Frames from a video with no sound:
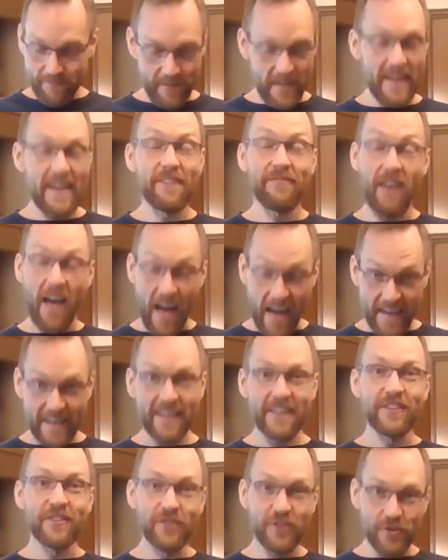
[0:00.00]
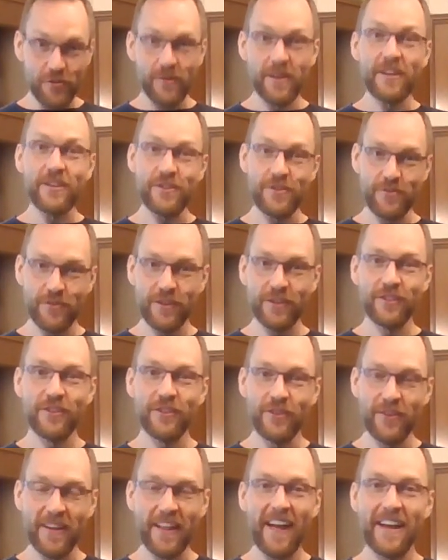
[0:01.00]
If I can do it, you can
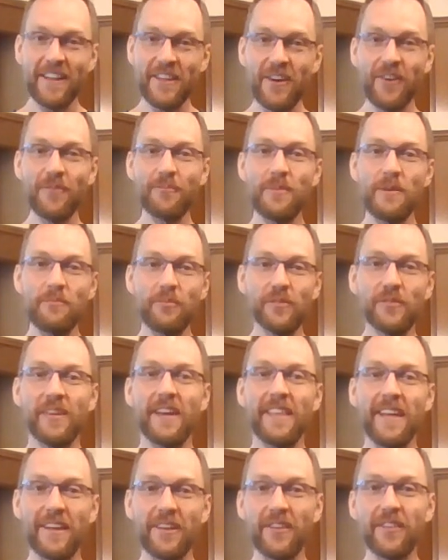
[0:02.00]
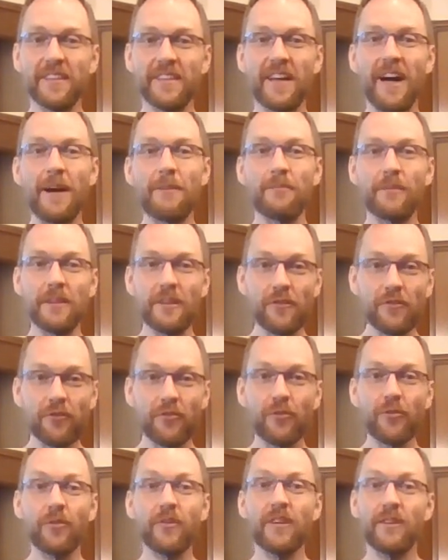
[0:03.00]
do it. I know people say that all the time, but it's
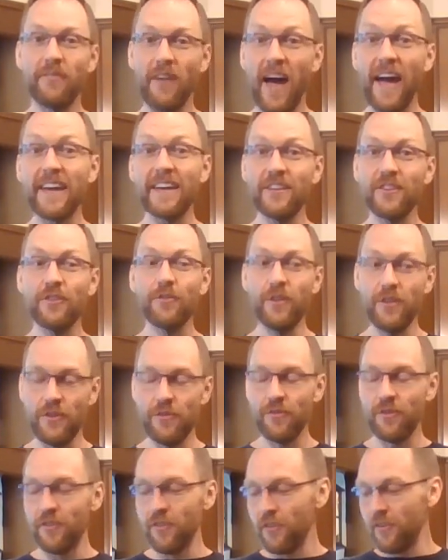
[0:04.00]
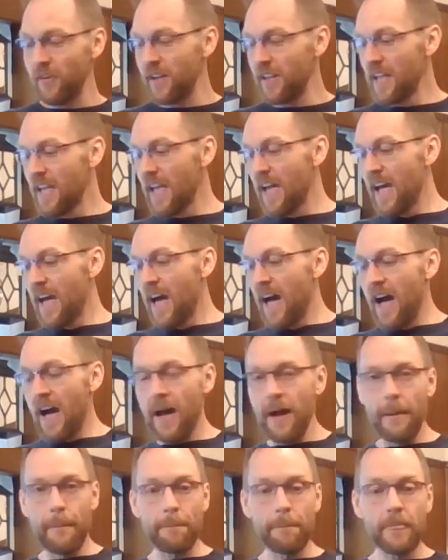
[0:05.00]
true. If I can do it, you can do
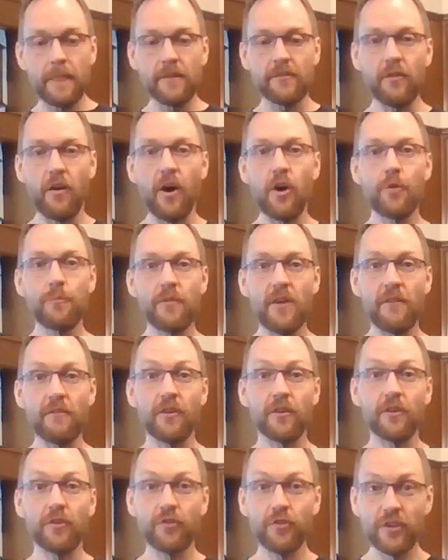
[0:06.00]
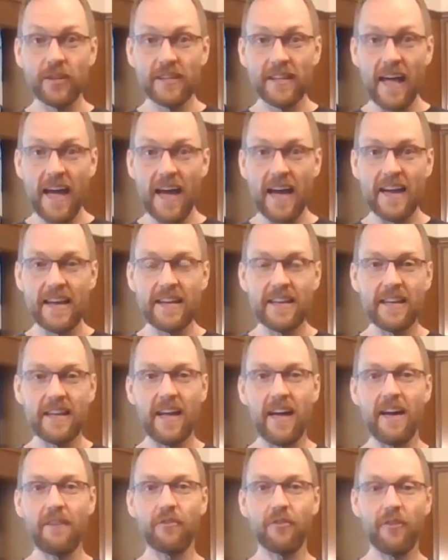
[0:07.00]
it. So I hope you have a good day.
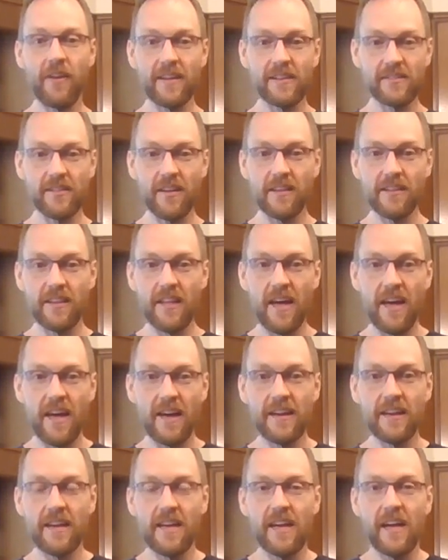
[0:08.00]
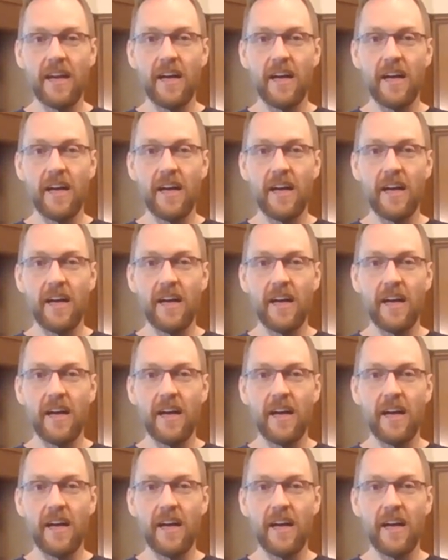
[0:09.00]
Have a great Sunday.